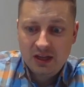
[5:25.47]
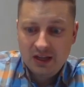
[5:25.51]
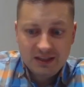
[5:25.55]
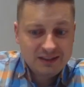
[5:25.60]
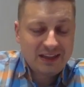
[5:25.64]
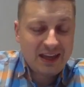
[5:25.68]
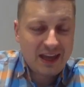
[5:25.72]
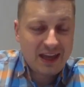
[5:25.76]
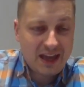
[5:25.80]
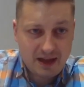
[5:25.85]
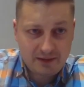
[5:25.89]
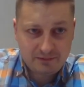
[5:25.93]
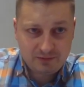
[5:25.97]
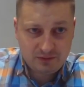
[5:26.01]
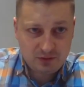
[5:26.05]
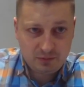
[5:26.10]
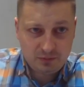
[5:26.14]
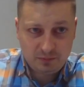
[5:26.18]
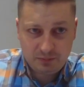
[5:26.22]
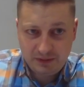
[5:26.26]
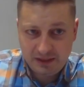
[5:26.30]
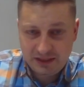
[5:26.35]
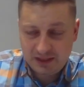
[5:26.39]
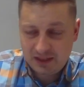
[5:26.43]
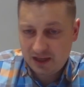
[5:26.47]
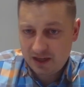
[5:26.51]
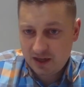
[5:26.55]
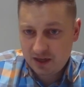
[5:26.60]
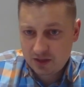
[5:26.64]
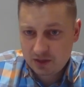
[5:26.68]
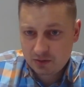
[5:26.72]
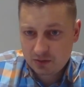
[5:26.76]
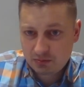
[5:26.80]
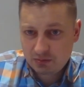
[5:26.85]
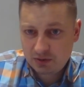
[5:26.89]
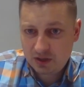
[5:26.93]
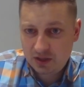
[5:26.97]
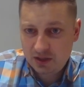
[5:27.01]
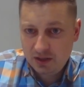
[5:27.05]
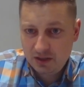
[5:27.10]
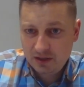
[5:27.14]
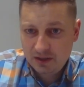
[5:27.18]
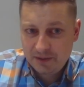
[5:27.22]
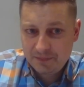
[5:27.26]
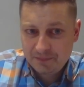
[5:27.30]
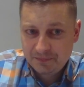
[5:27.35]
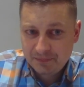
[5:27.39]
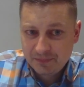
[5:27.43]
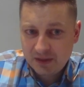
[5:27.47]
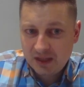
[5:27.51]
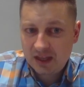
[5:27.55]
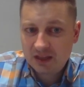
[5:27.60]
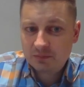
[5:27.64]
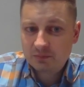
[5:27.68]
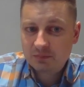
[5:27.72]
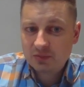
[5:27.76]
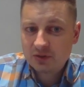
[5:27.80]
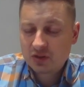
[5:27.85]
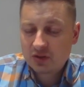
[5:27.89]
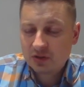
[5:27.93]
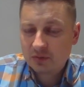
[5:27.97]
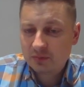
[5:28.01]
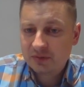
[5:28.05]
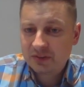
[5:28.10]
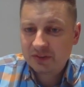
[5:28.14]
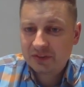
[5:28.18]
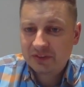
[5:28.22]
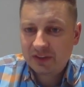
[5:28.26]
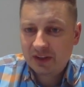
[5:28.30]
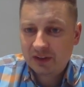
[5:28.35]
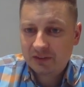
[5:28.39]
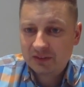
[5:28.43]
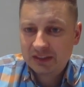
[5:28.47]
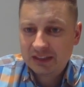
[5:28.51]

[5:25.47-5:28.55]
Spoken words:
They have to play knight h3 and bishop d7.